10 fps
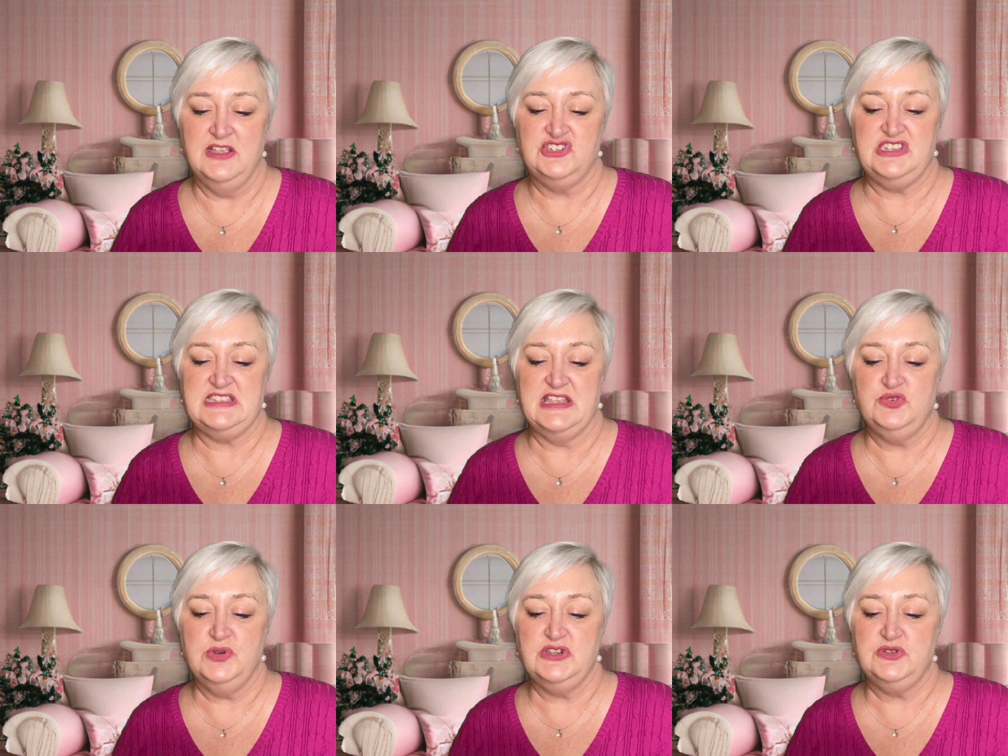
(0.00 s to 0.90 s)
she's
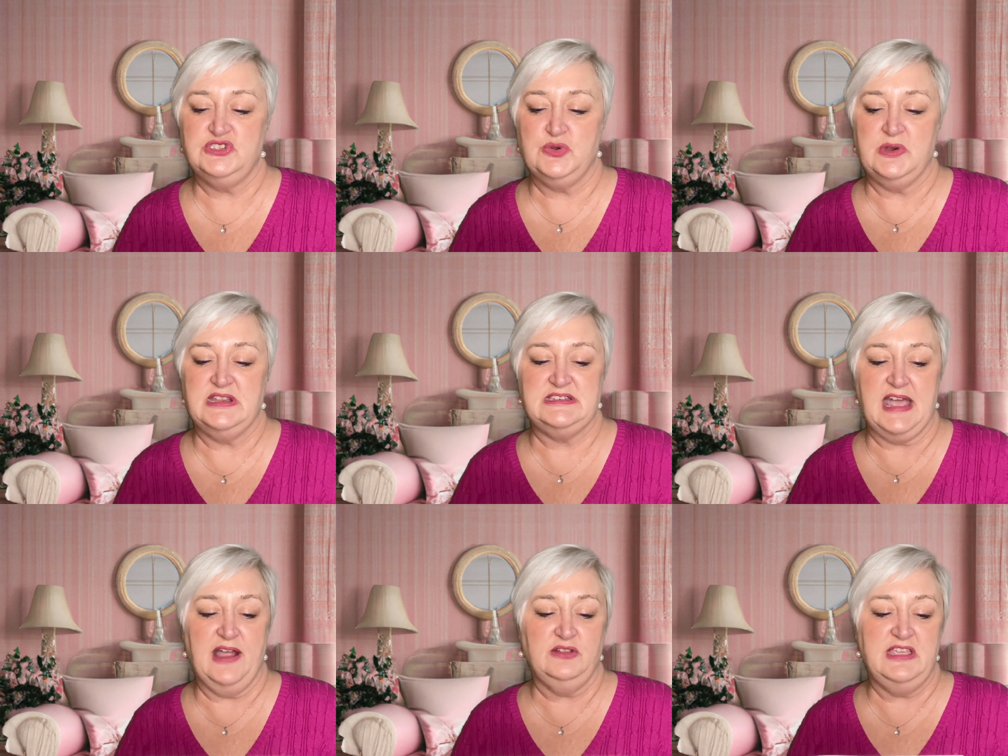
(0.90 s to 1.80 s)
introduced to an
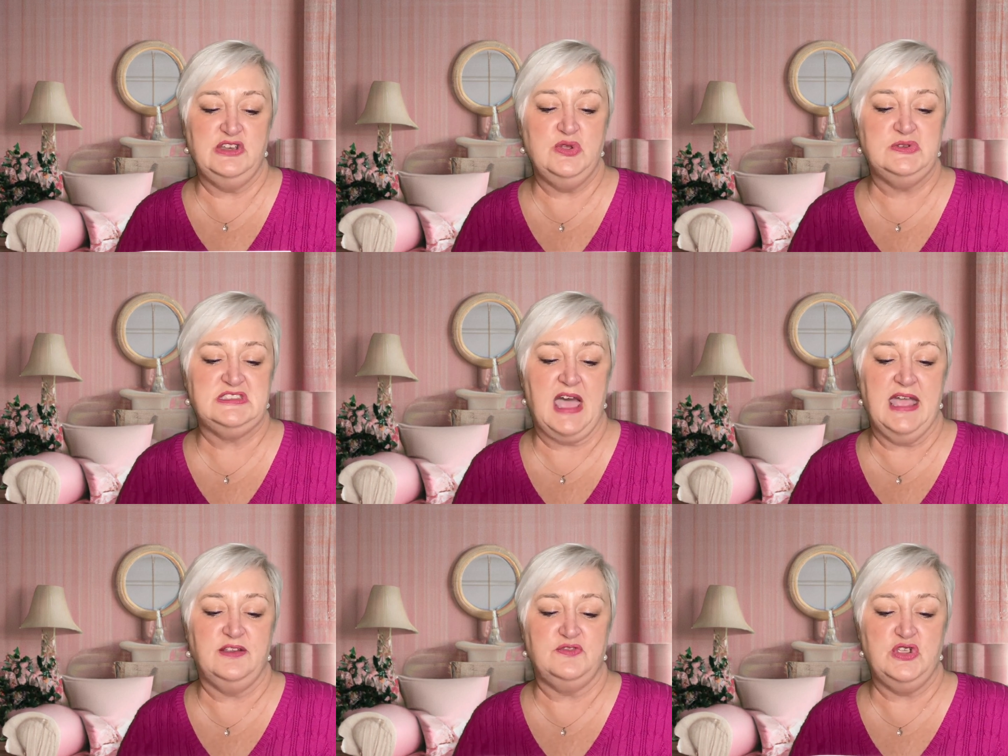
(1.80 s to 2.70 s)
entirely new
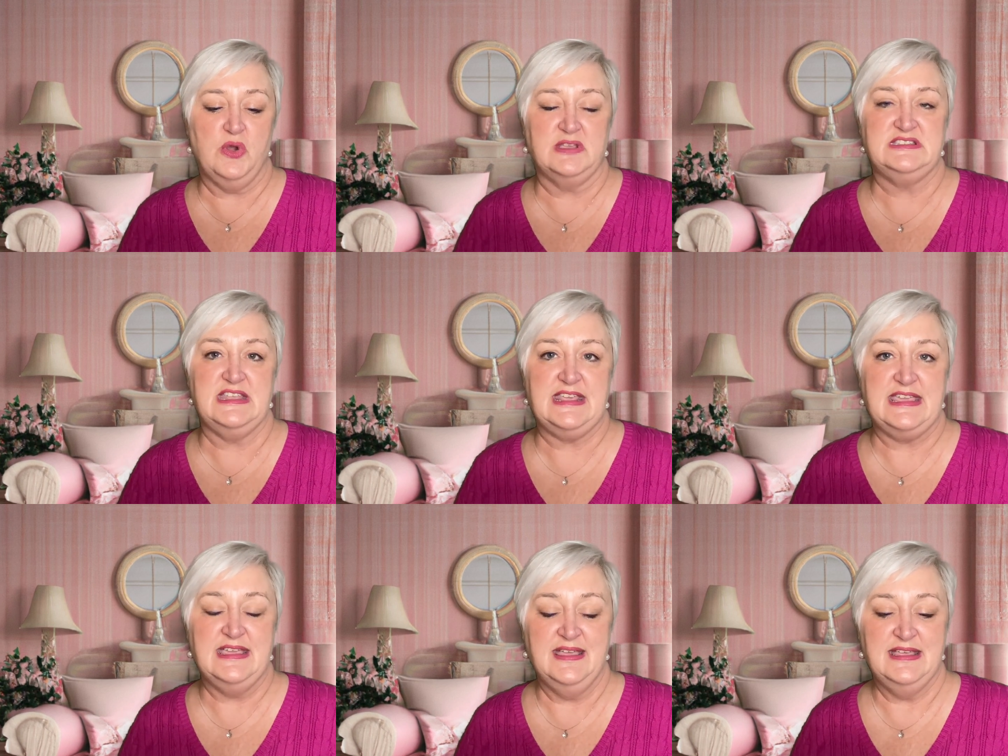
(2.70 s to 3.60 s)
side of New York
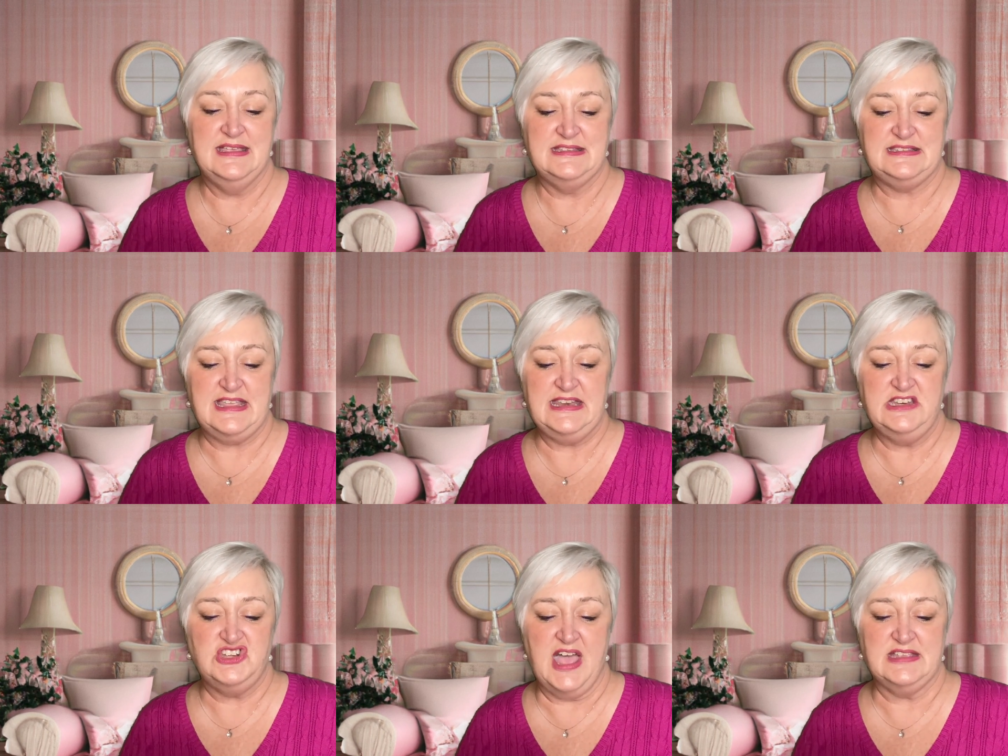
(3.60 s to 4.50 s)
City, seedy
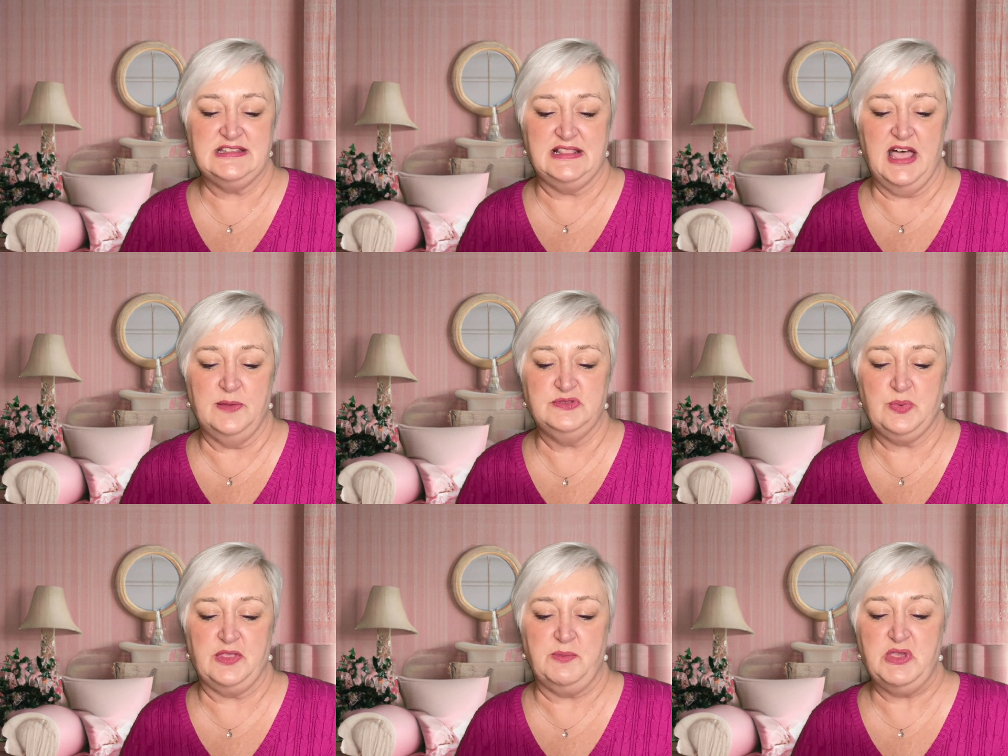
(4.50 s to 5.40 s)
jazz clubs
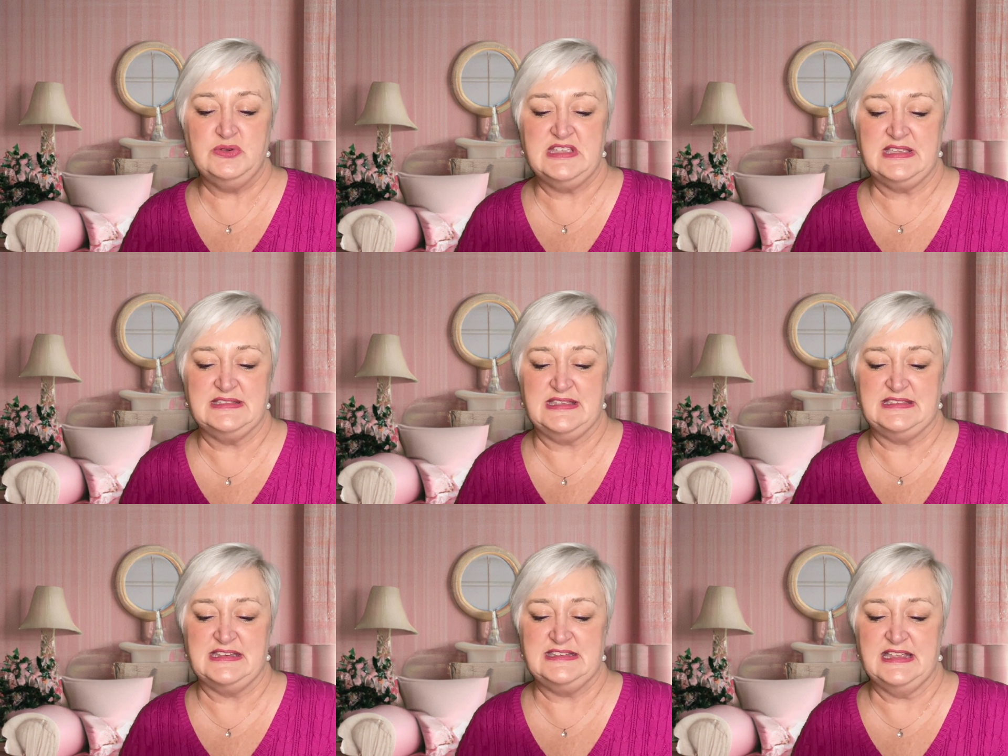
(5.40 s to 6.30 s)
where the music is
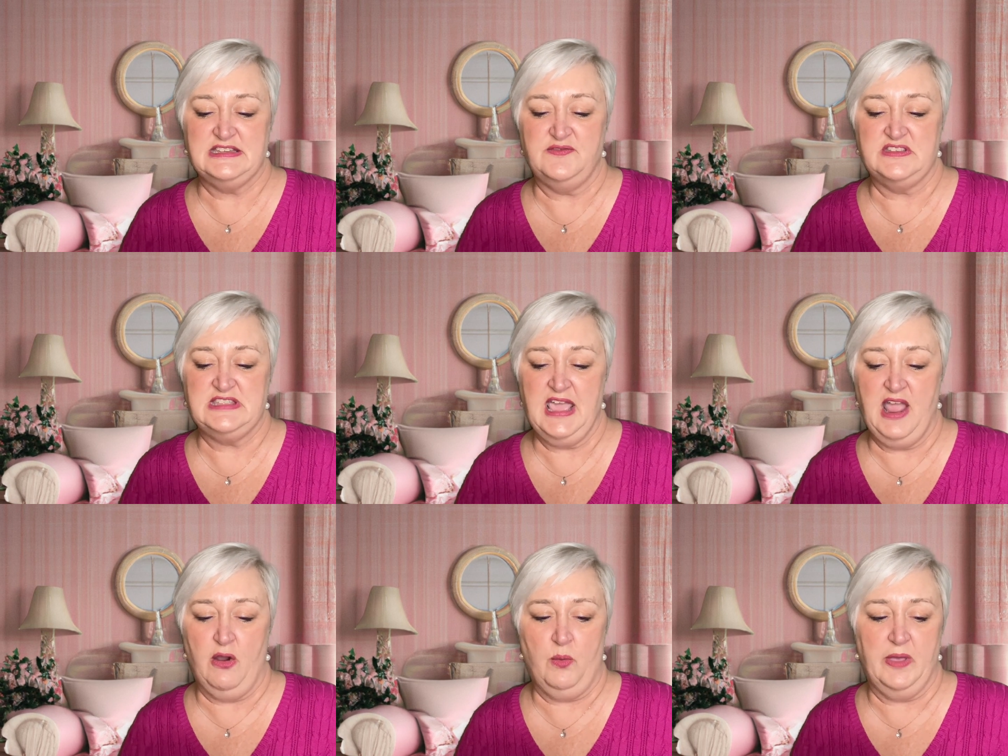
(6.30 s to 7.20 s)
as addictive as the
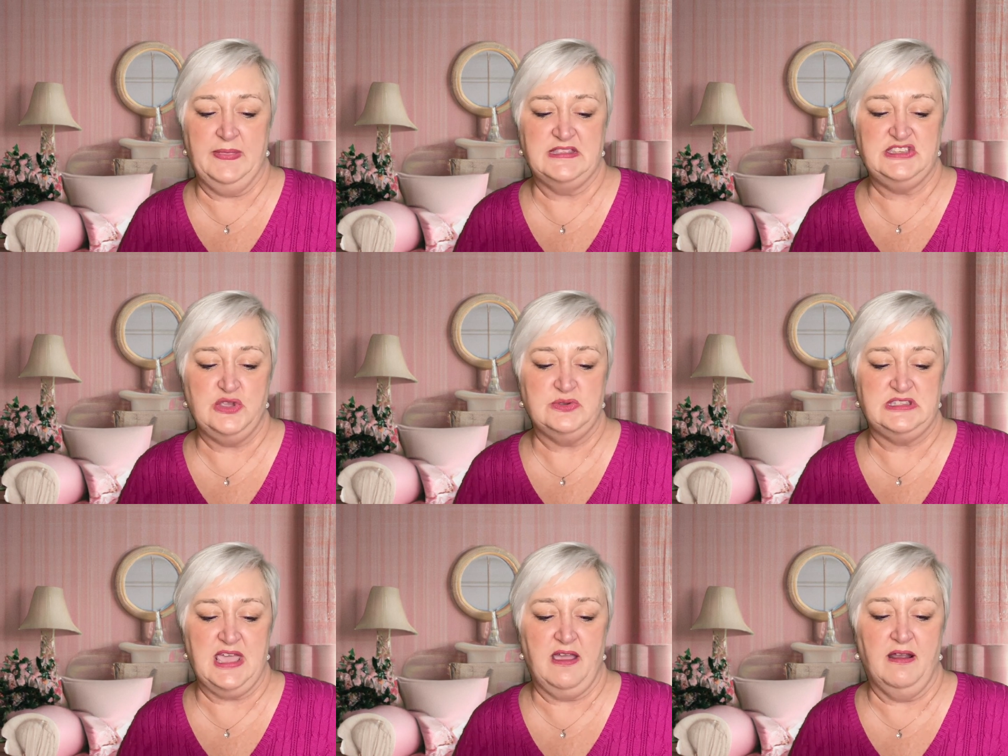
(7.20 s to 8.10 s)
heroin that's
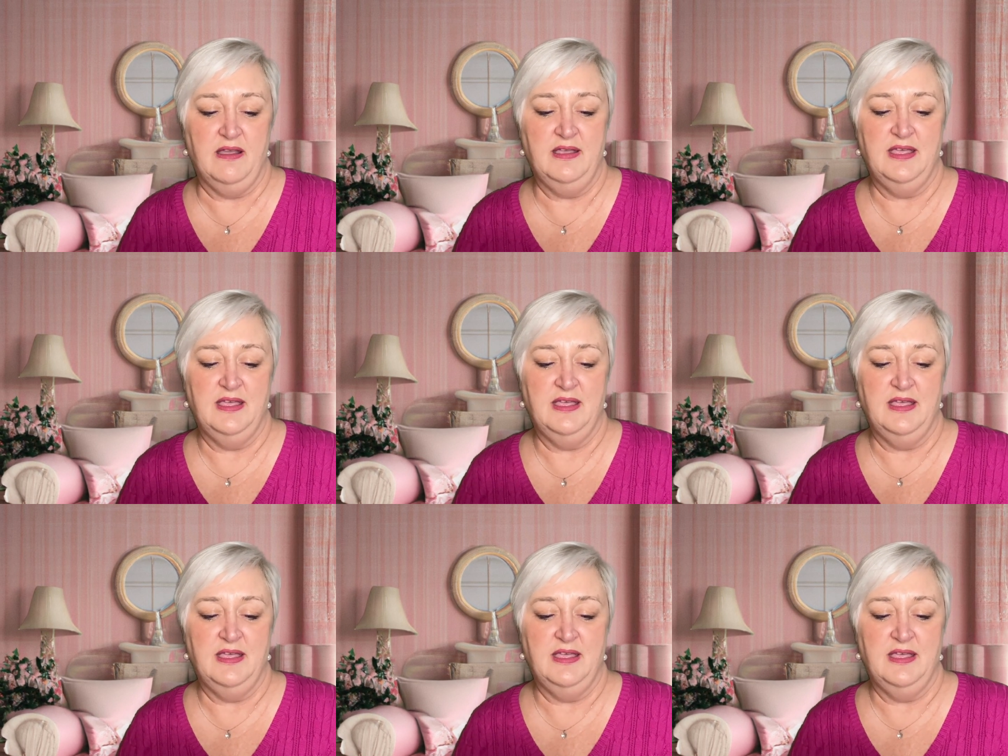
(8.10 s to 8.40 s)
used there,